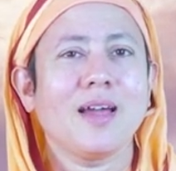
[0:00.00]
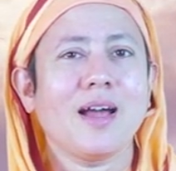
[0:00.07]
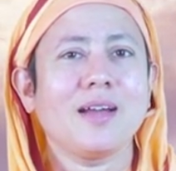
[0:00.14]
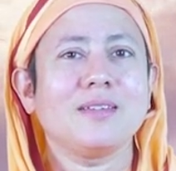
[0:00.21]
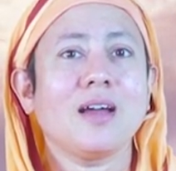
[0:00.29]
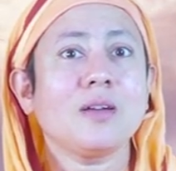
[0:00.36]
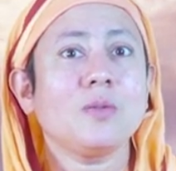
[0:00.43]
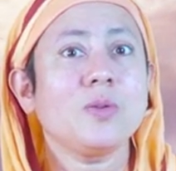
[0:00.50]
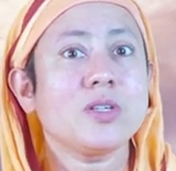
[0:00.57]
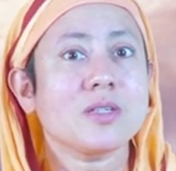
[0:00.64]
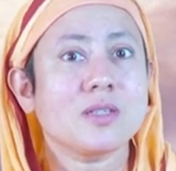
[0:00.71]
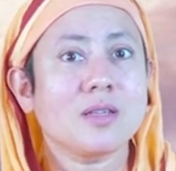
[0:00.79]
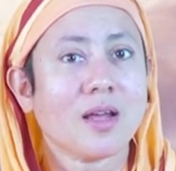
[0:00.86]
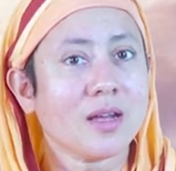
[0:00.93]
And that which
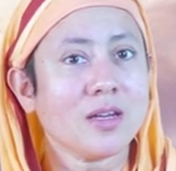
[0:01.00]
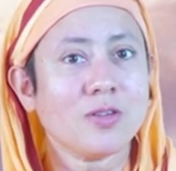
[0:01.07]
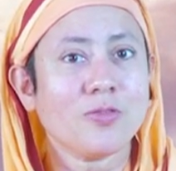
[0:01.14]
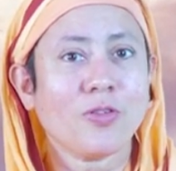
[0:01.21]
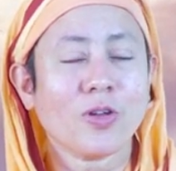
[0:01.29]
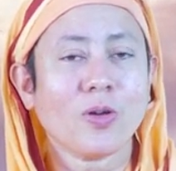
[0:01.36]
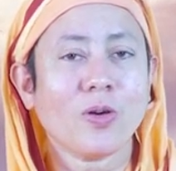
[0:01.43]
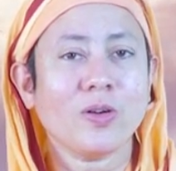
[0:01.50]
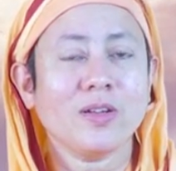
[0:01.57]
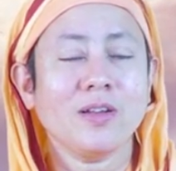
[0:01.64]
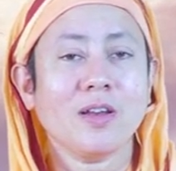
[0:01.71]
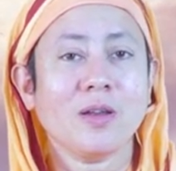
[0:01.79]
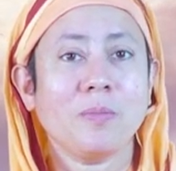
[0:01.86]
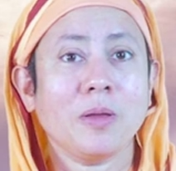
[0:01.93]
is night for
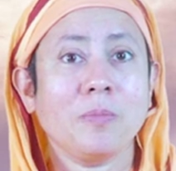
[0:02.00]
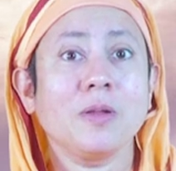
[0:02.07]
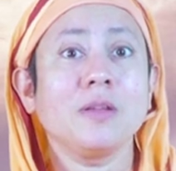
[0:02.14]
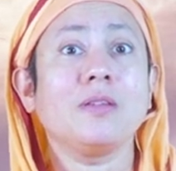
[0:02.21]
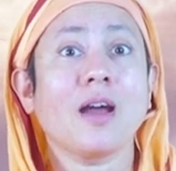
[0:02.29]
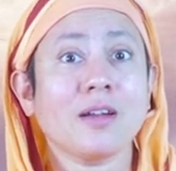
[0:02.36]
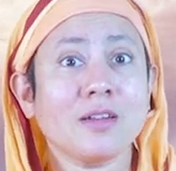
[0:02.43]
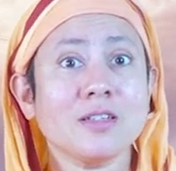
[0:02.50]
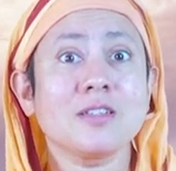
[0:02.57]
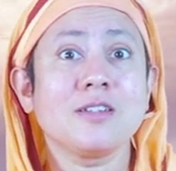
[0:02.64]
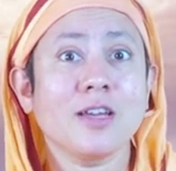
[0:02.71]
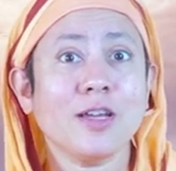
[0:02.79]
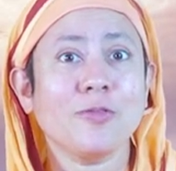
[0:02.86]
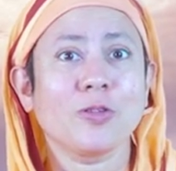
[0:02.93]
ordinary people, that is
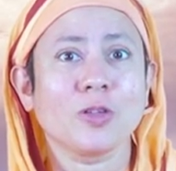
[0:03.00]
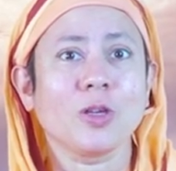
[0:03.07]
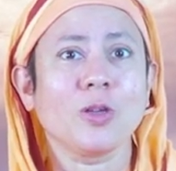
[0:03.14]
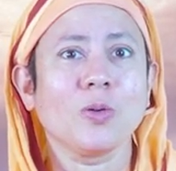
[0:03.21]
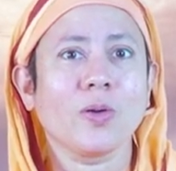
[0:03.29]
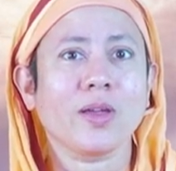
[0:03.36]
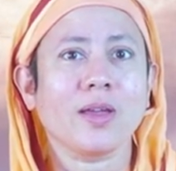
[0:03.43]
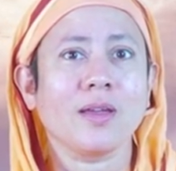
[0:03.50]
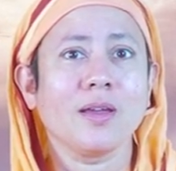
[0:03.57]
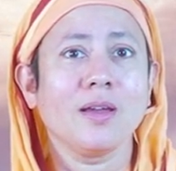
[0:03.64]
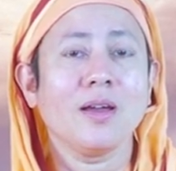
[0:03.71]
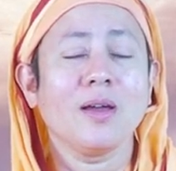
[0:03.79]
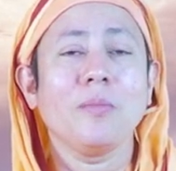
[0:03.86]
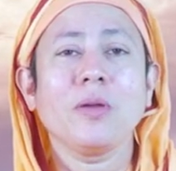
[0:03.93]
day for the yogi.
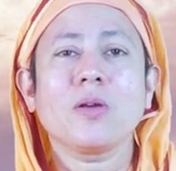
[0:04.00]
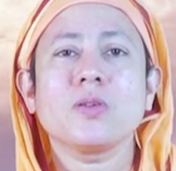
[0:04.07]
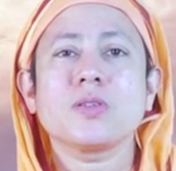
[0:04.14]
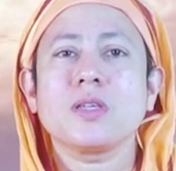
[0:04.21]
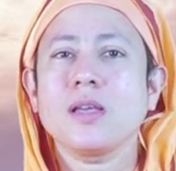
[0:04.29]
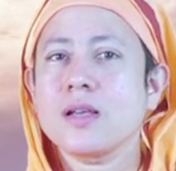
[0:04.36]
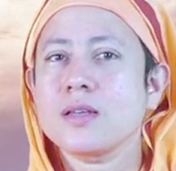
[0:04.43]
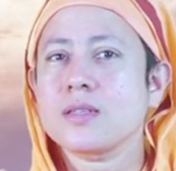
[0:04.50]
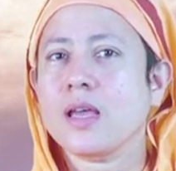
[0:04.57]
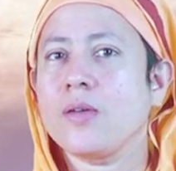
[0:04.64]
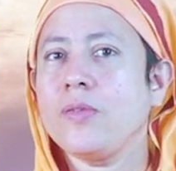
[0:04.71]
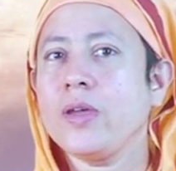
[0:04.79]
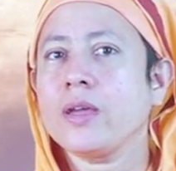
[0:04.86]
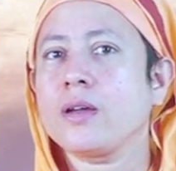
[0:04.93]
Because he has
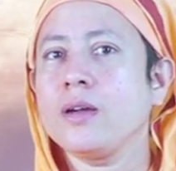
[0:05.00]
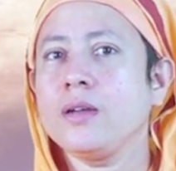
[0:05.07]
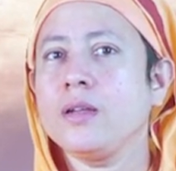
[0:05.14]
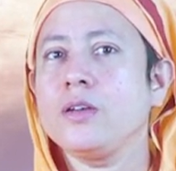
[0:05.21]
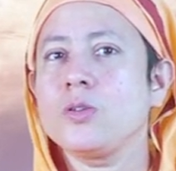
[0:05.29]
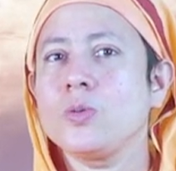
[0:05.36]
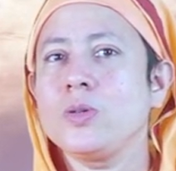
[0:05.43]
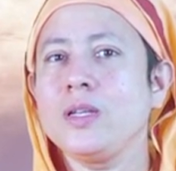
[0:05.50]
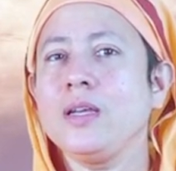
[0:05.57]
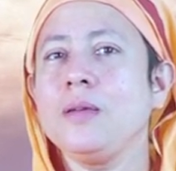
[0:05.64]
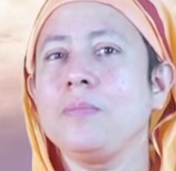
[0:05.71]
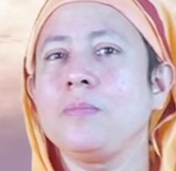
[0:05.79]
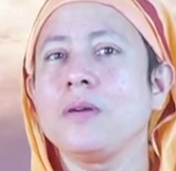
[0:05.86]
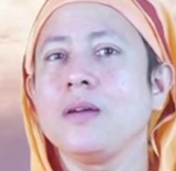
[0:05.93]
awakened into
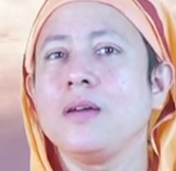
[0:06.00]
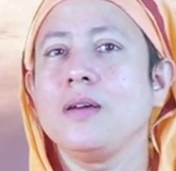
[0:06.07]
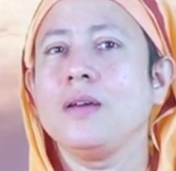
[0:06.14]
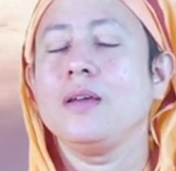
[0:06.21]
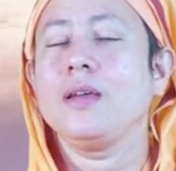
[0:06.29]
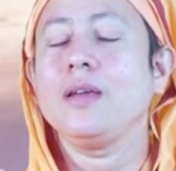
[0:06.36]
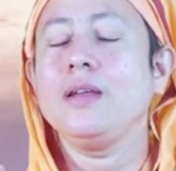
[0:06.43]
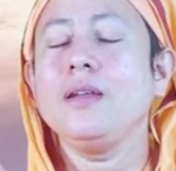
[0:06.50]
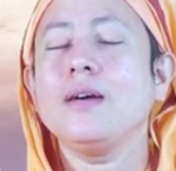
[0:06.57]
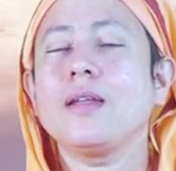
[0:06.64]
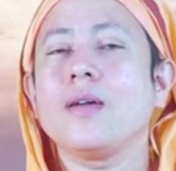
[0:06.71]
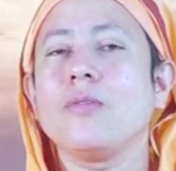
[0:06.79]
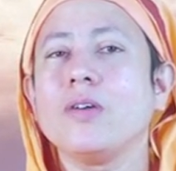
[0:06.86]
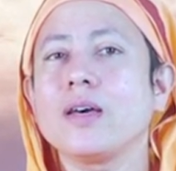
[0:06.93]
deep inner
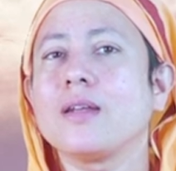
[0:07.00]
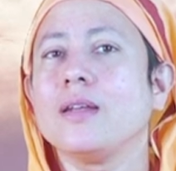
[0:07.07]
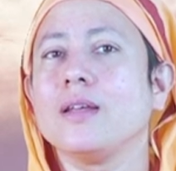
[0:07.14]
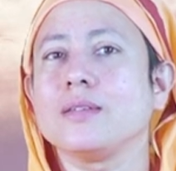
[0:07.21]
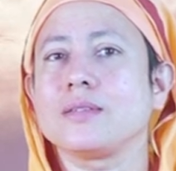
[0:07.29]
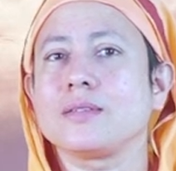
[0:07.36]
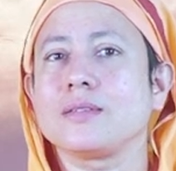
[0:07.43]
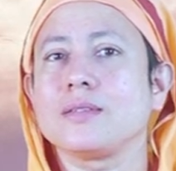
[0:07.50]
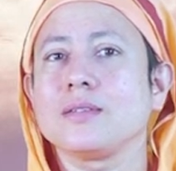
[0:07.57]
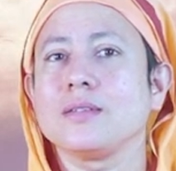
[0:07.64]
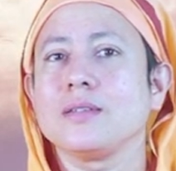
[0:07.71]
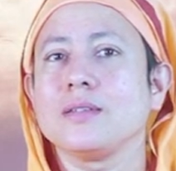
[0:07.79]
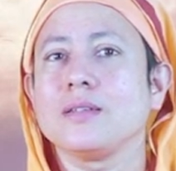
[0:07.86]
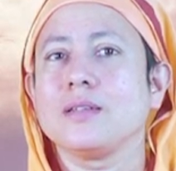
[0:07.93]
awareness.
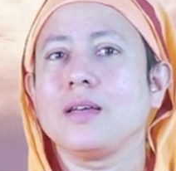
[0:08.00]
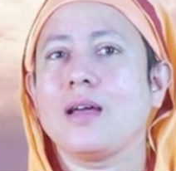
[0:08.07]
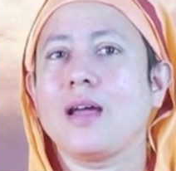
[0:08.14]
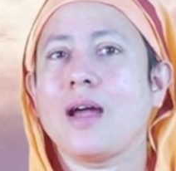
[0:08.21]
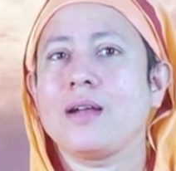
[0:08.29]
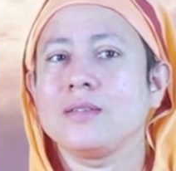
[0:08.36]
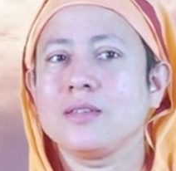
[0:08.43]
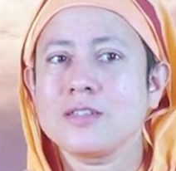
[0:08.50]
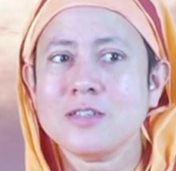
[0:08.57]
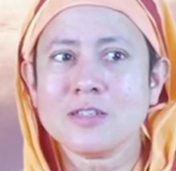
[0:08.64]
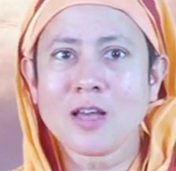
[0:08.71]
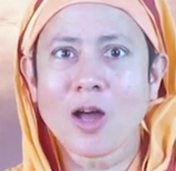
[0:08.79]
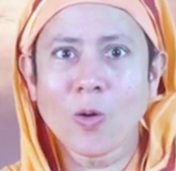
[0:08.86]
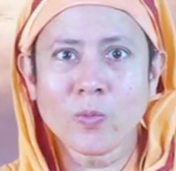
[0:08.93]
And this
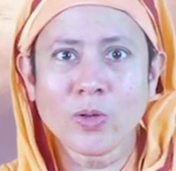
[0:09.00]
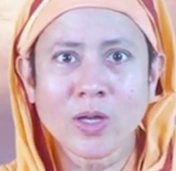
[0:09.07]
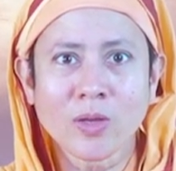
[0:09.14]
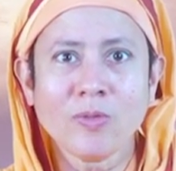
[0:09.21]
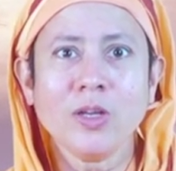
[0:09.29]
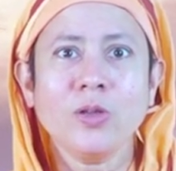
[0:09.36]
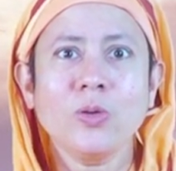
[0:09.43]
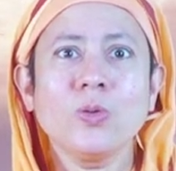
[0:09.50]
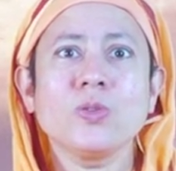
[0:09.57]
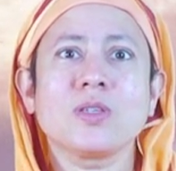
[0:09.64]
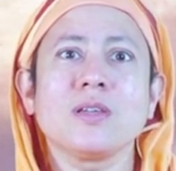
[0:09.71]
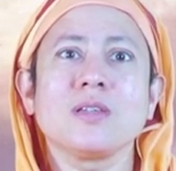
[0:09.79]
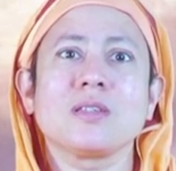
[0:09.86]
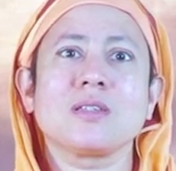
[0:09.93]
is how he will
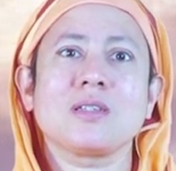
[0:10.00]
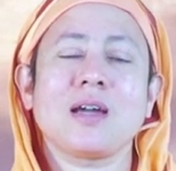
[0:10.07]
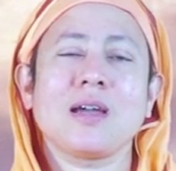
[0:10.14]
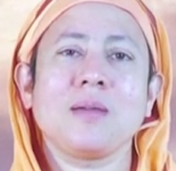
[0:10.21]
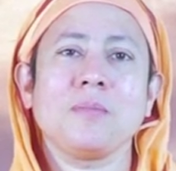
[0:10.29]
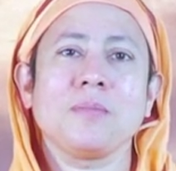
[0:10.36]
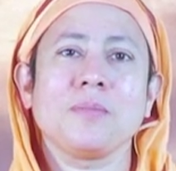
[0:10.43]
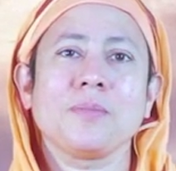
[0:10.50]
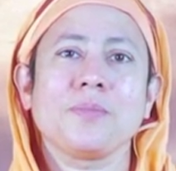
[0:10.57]
use his time.